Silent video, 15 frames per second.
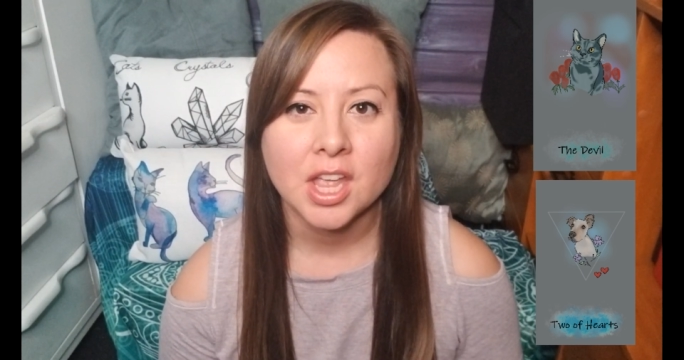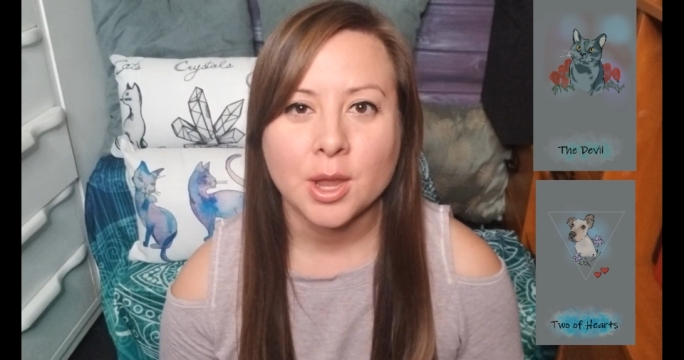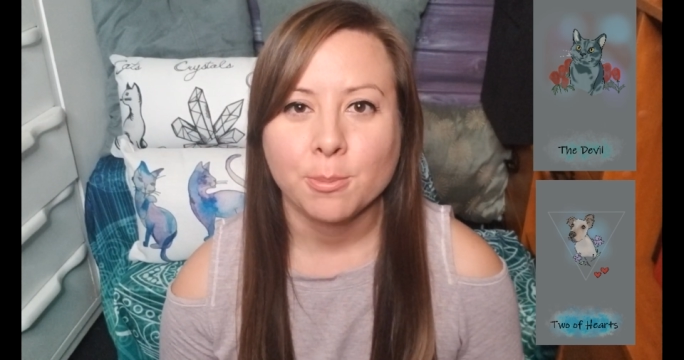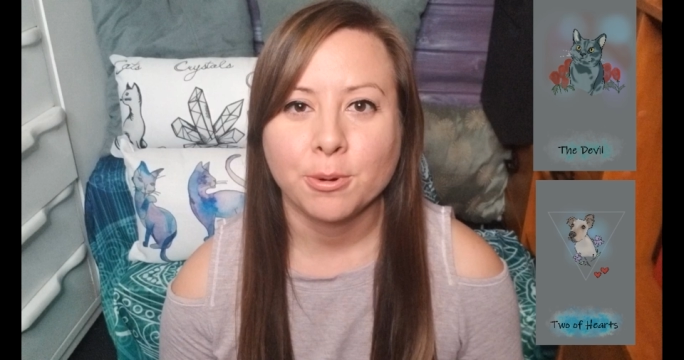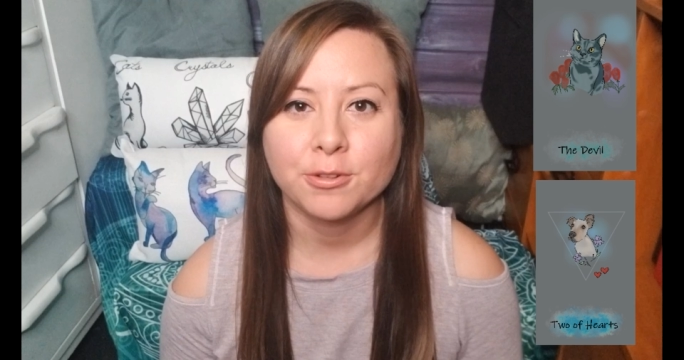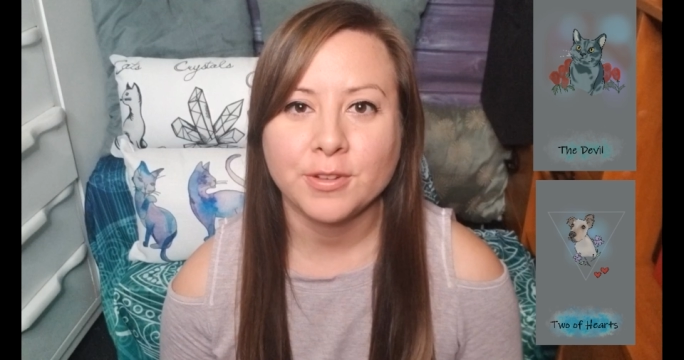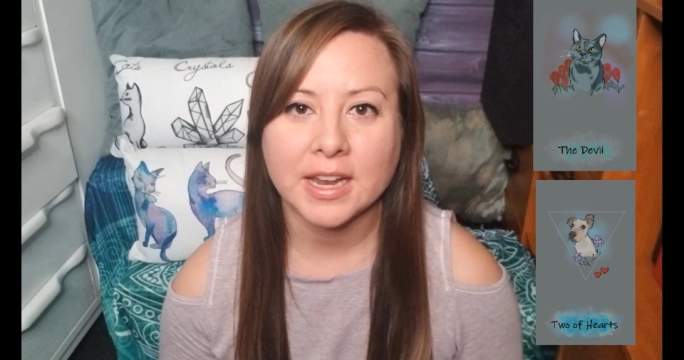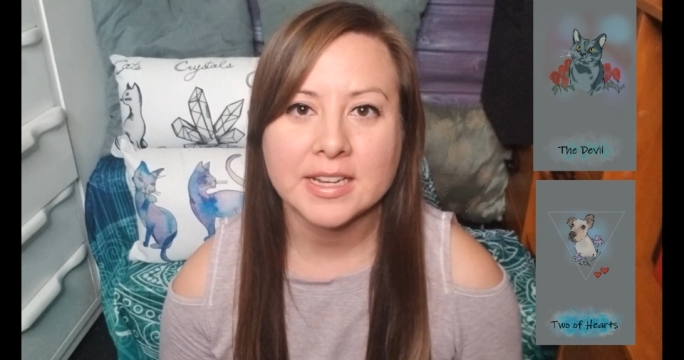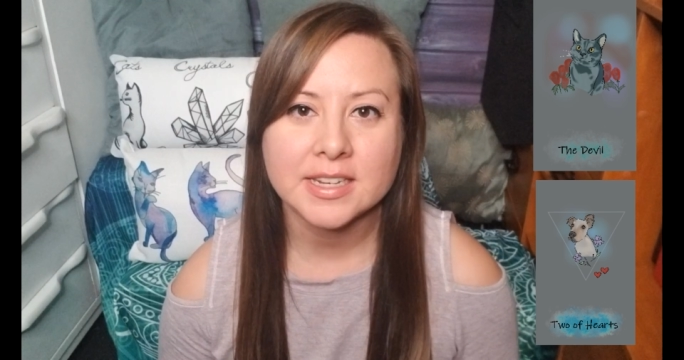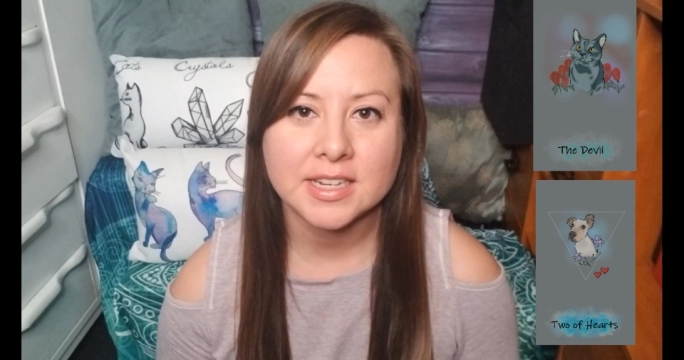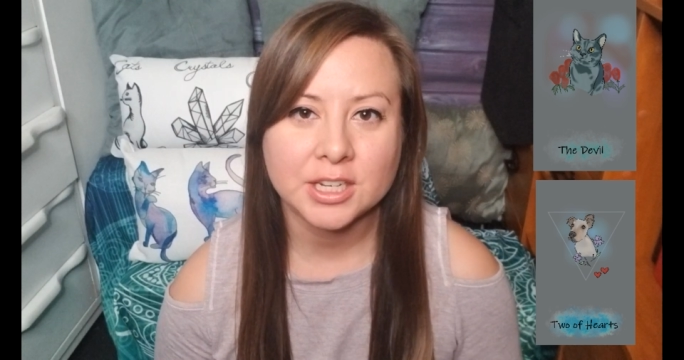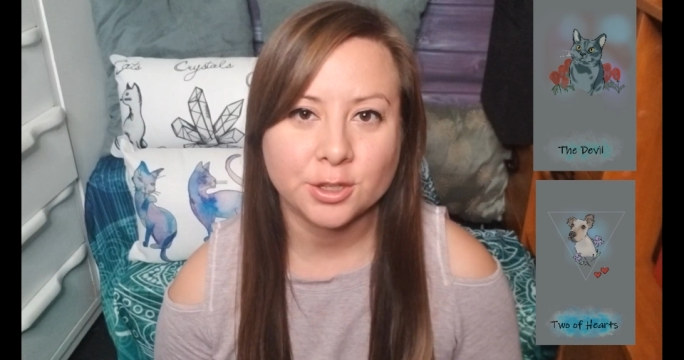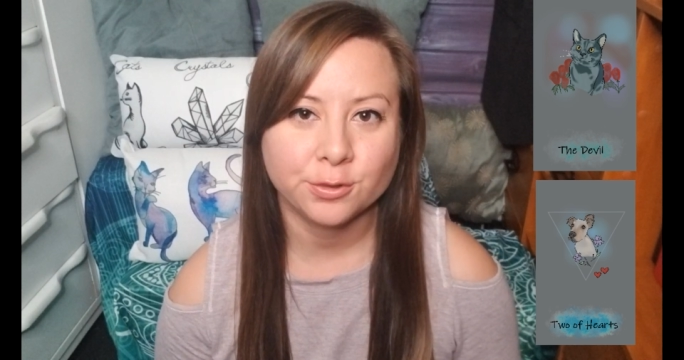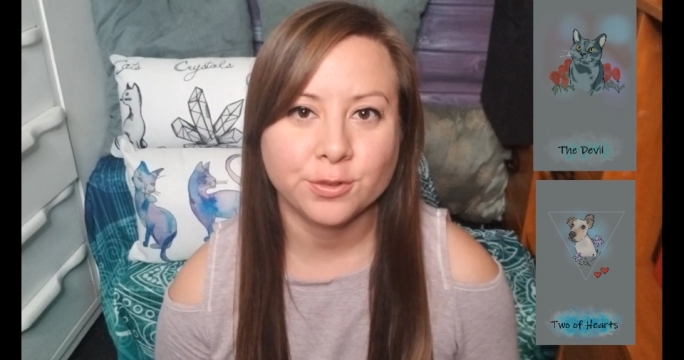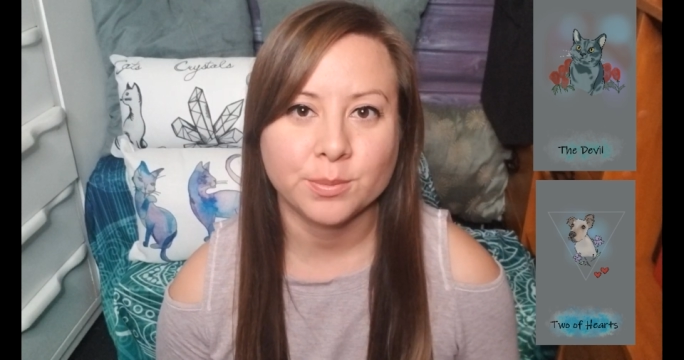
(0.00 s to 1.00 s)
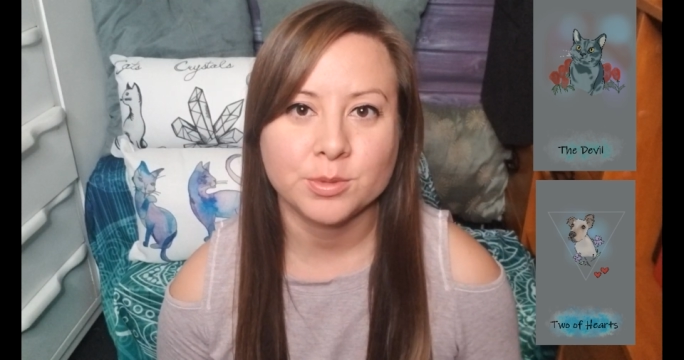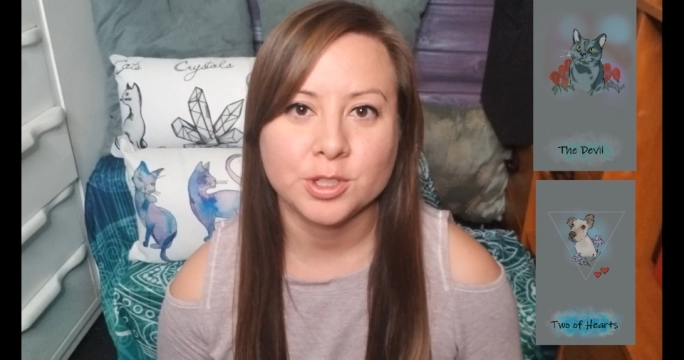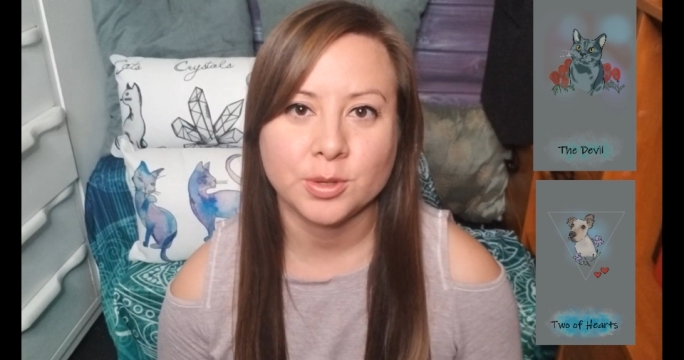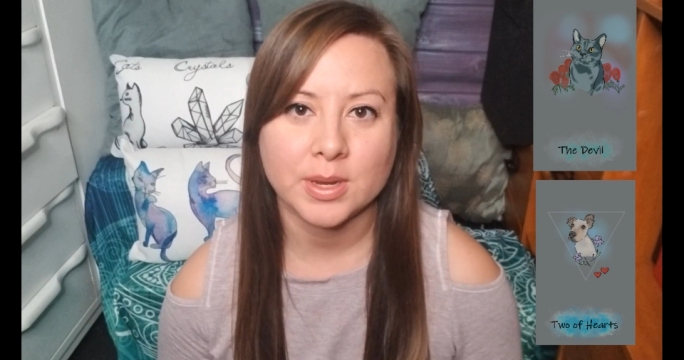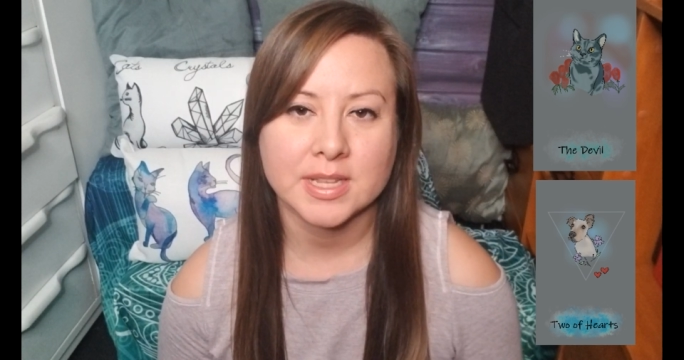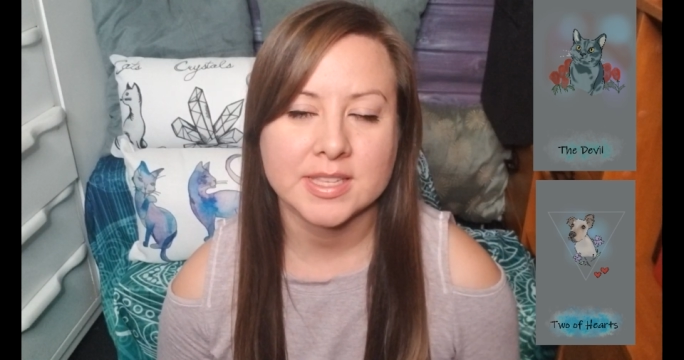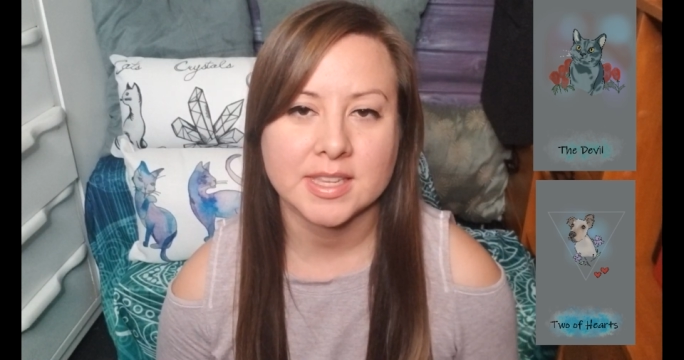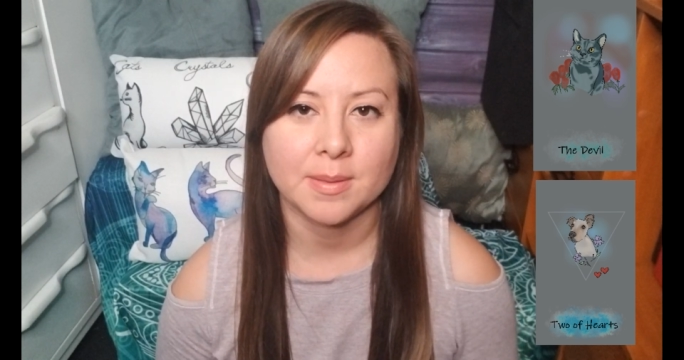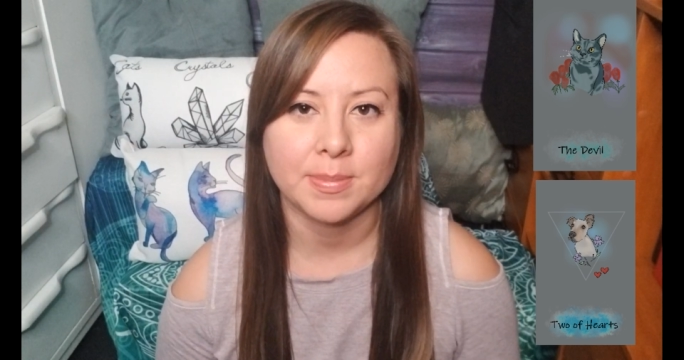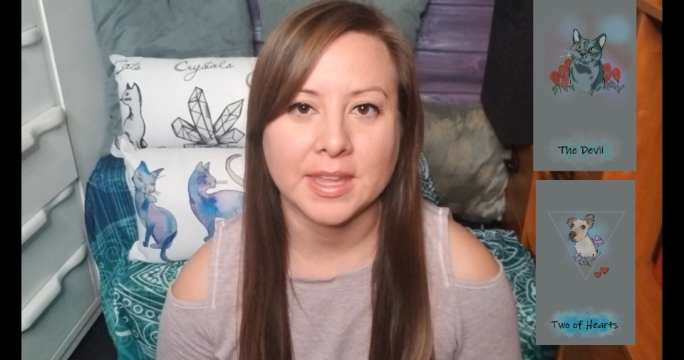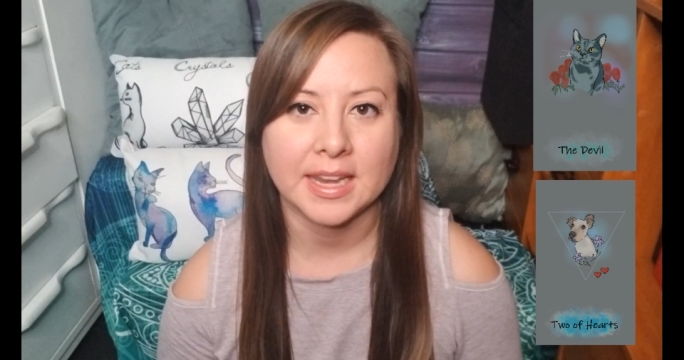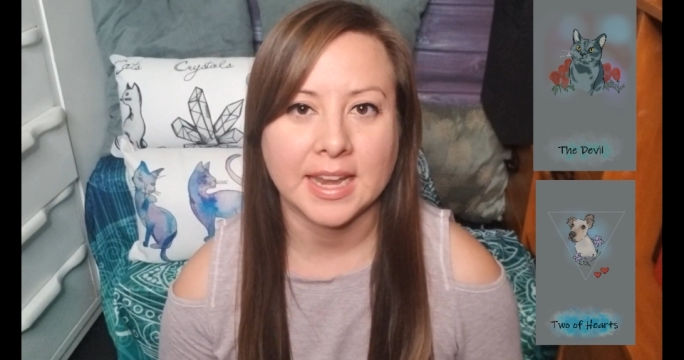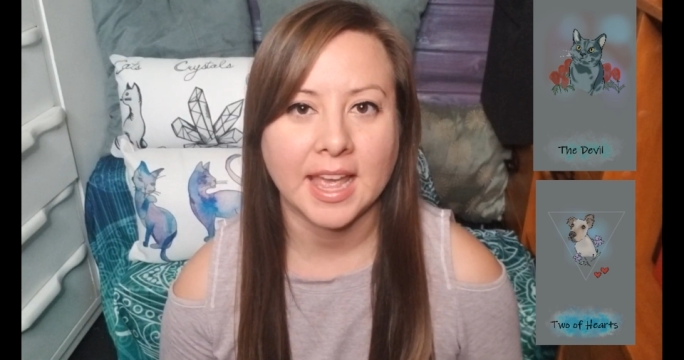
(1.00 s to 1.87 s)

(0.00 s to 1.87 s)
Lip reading: preventing you from doing something,